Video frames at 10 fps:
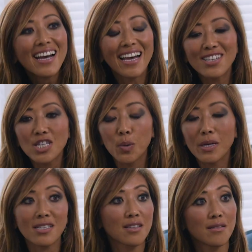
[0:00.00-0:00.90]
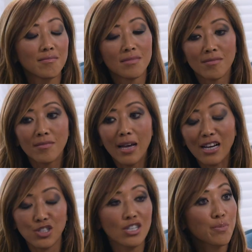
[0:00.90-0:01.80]
And so it doesn't
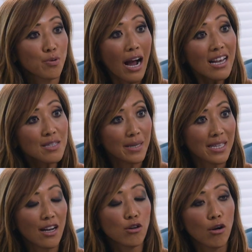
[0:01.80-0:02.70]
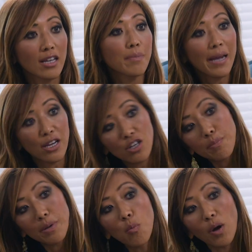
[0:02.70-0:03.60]
actually surprise me that chronic pain
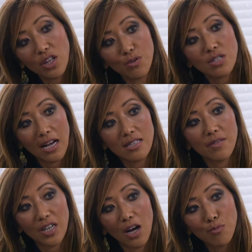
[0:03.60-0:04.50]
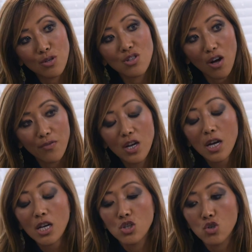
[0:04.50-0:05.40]
could be one of those signs of an unresolved
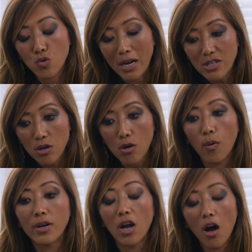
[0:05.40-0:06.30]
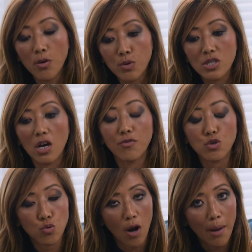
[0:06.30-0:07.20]
stressor or an unresolved
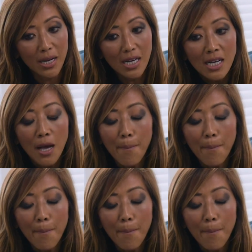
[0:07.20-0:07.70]
trauma,